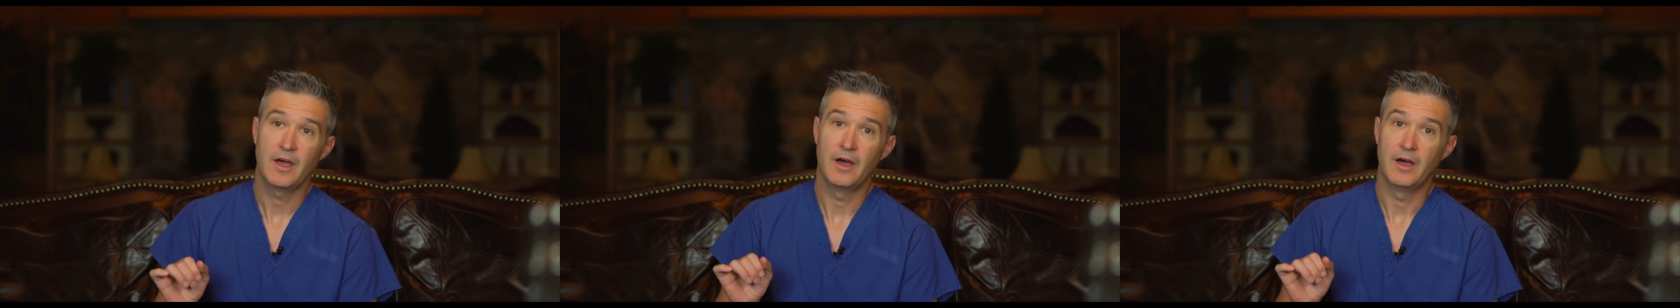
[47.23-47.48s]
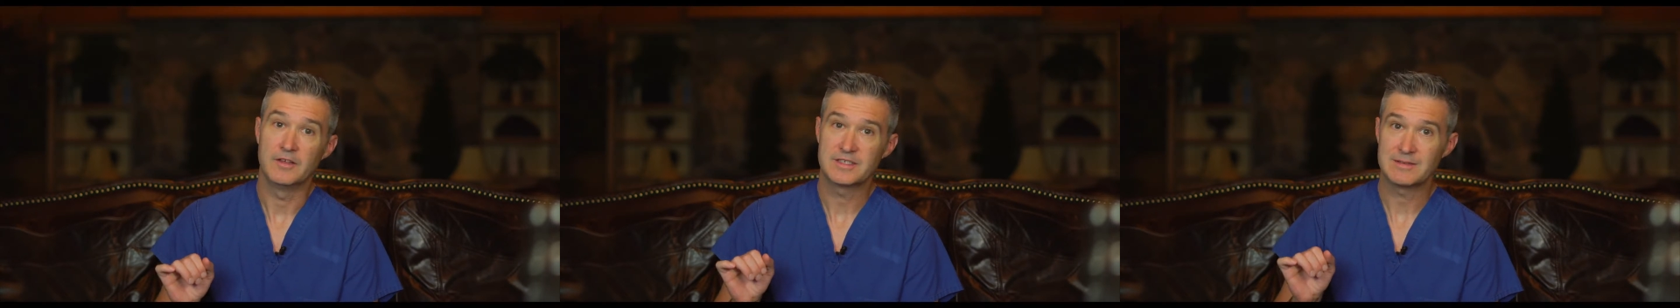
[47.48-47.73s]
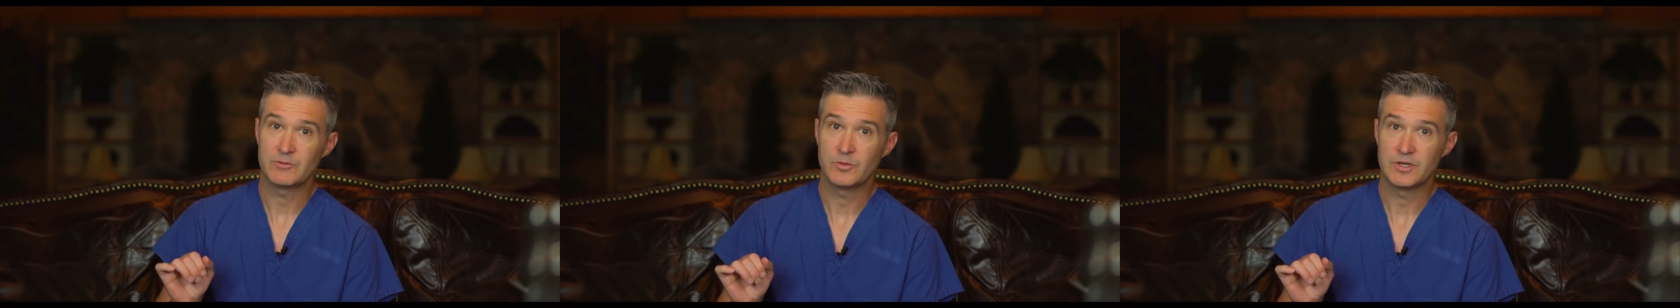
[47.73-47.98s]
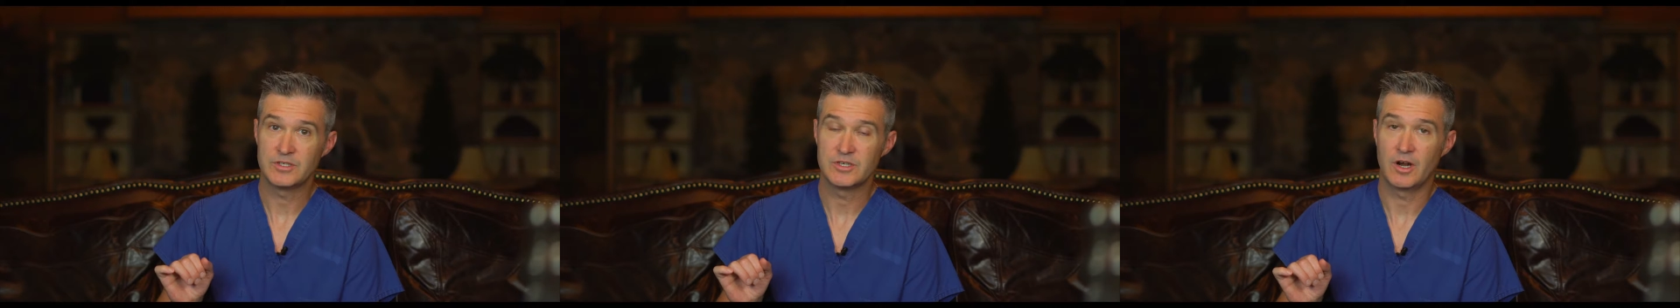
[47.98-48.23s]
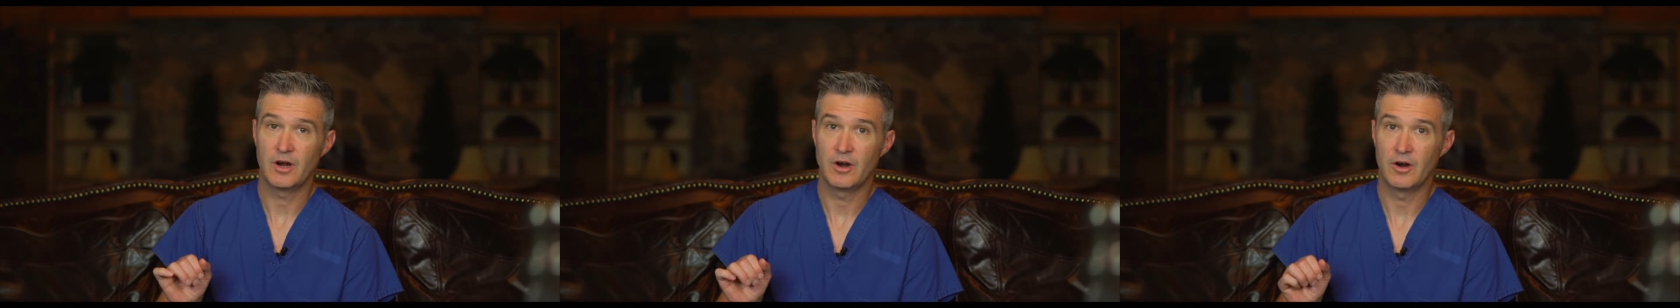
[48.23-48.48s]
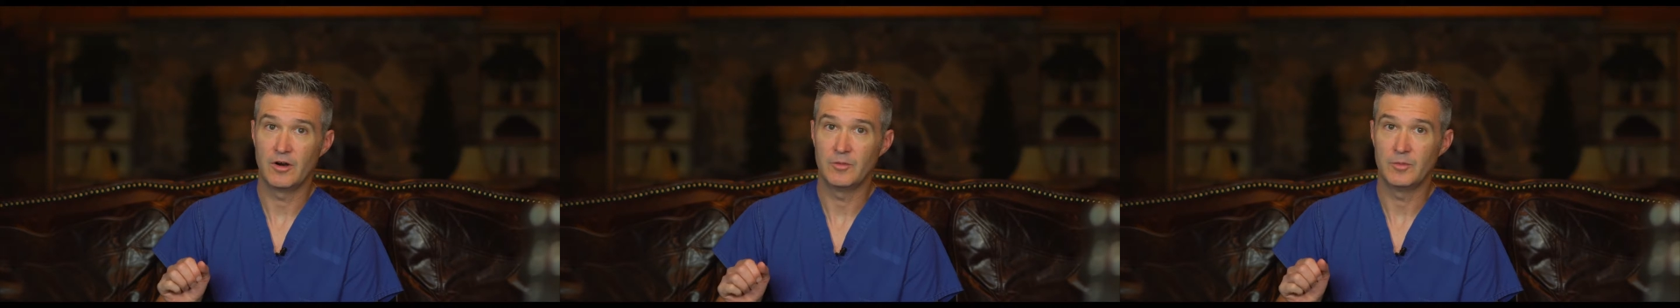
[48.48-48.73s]
uh, some of which
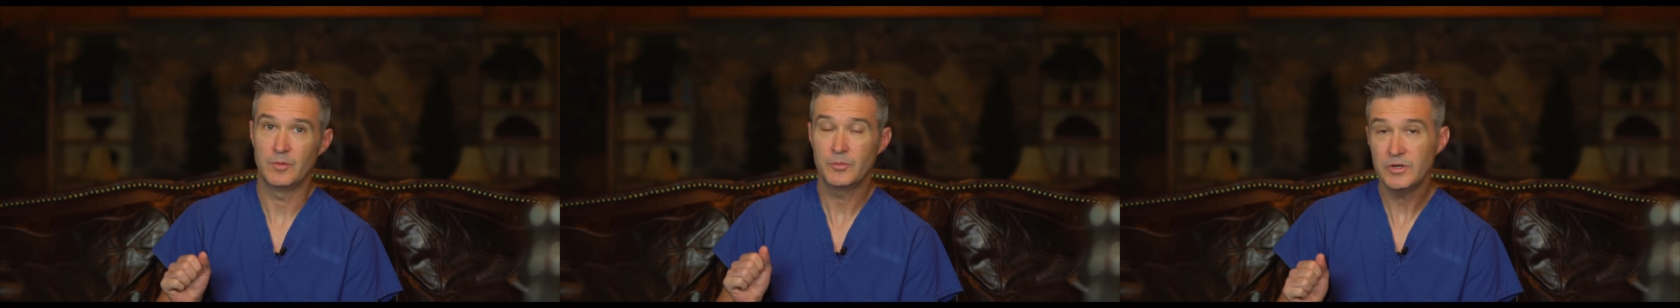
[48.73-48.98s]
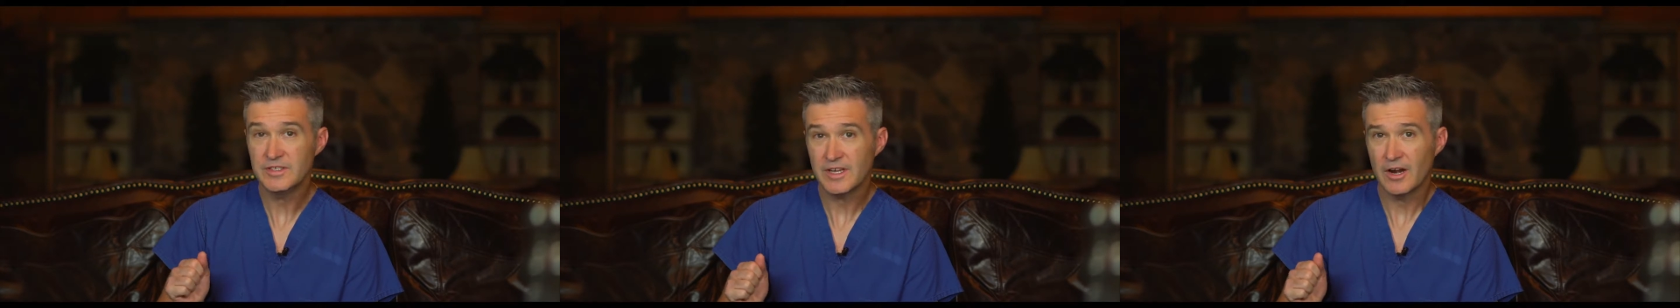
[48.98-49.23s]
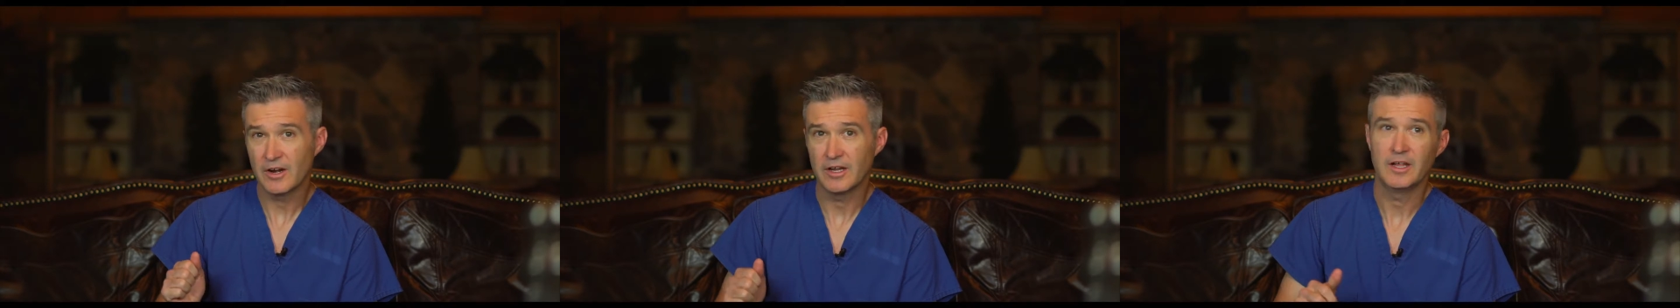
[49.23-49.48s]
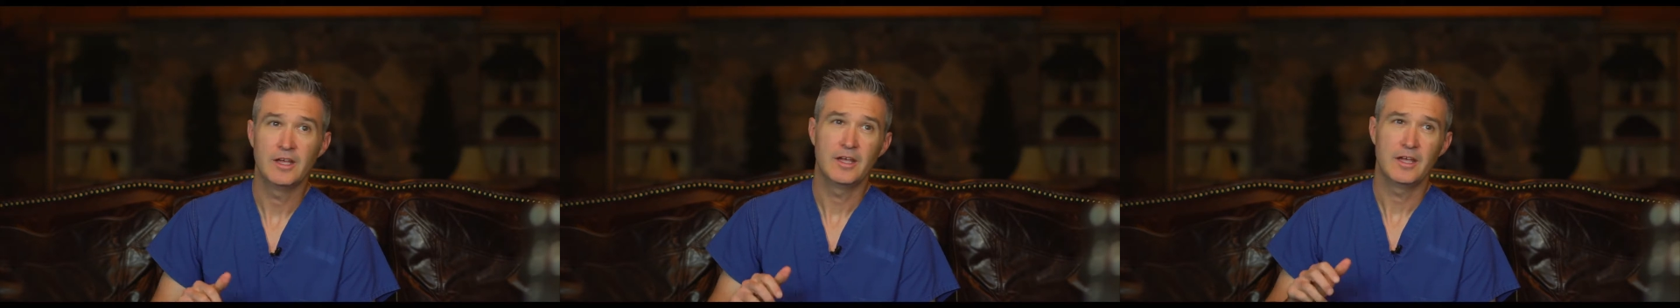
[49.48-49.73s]
are pretty scary